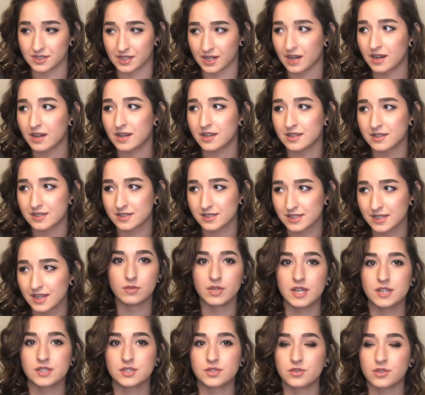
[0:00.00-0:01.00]
hilarious. But
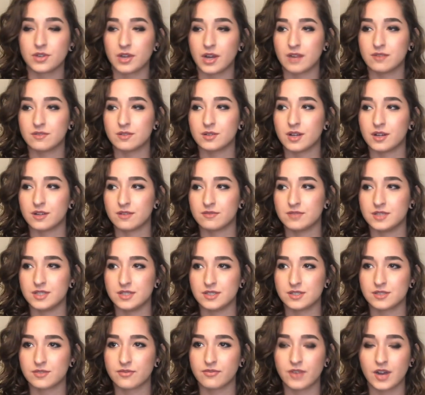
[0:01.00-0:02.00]
yeah, so you have a lot of
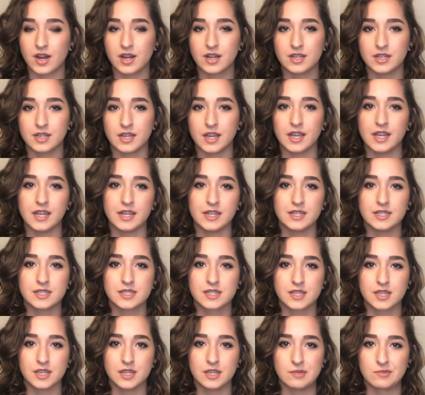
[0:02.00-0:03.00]
these fun
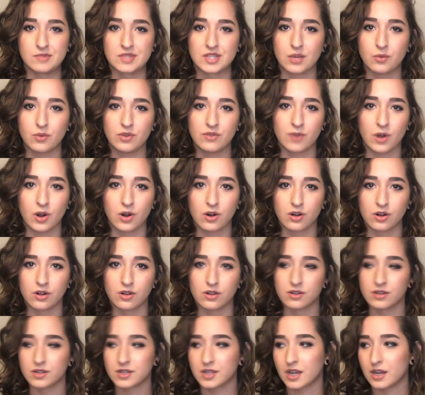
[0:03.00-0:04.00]
80s themes that we've
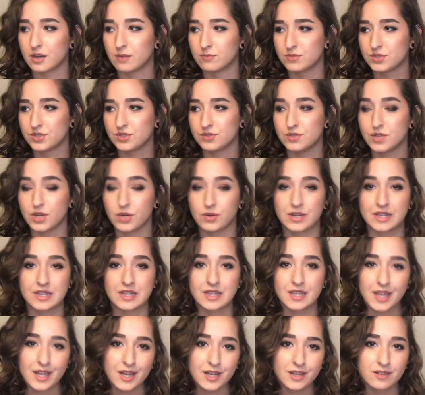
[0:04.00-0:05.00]
all come to know and
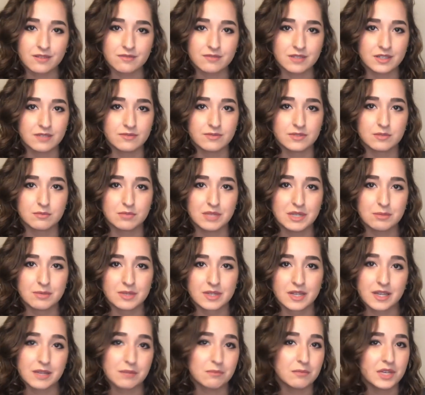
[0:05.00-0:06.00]
love, even people
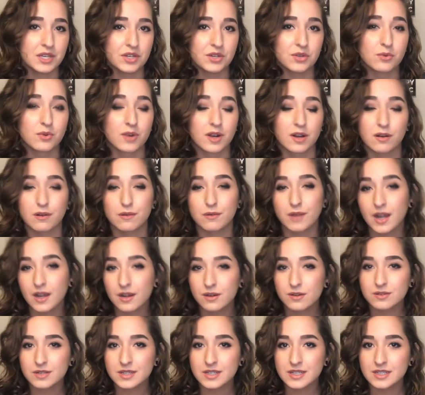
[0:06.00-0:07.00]
like me who weren't
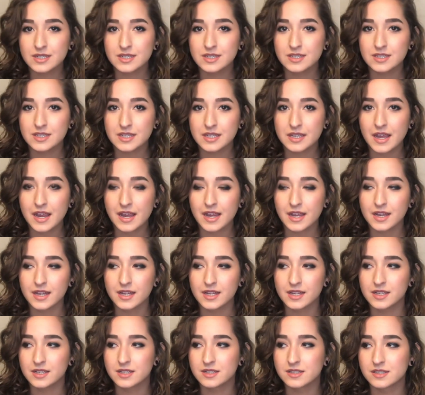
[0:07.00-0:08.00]
around in the
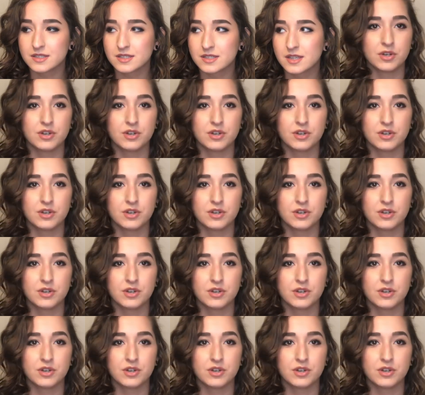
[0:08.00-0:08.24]
80s.